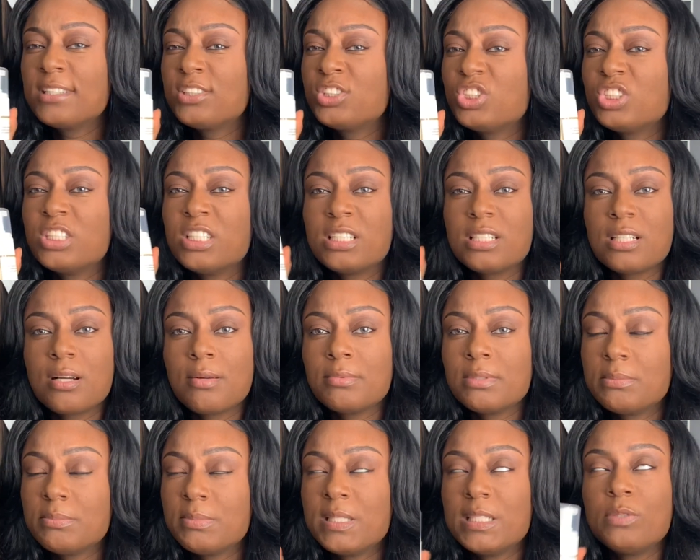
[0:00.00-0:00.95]
She didn't come
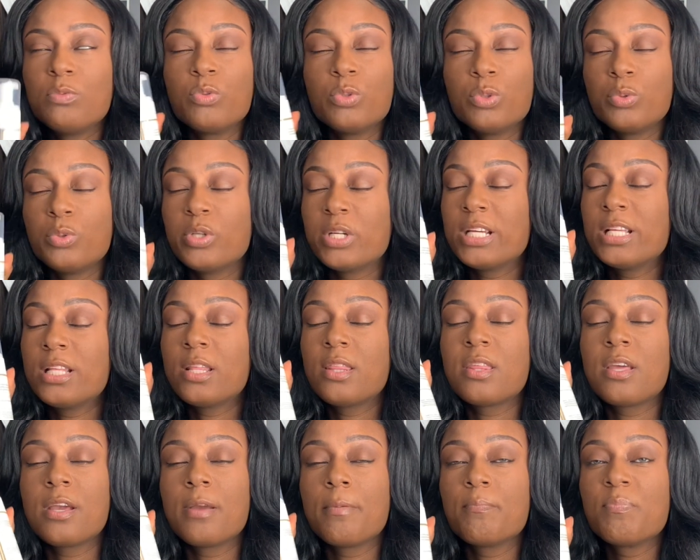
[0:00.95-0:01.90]
to me rude or
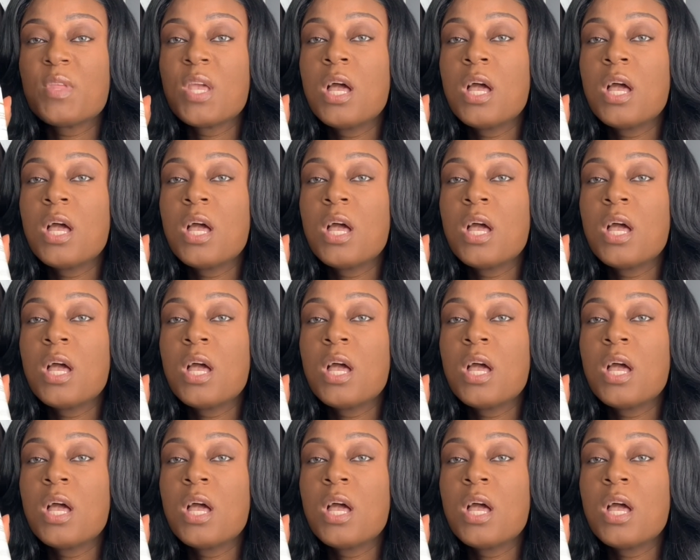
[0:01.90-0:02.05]
anything.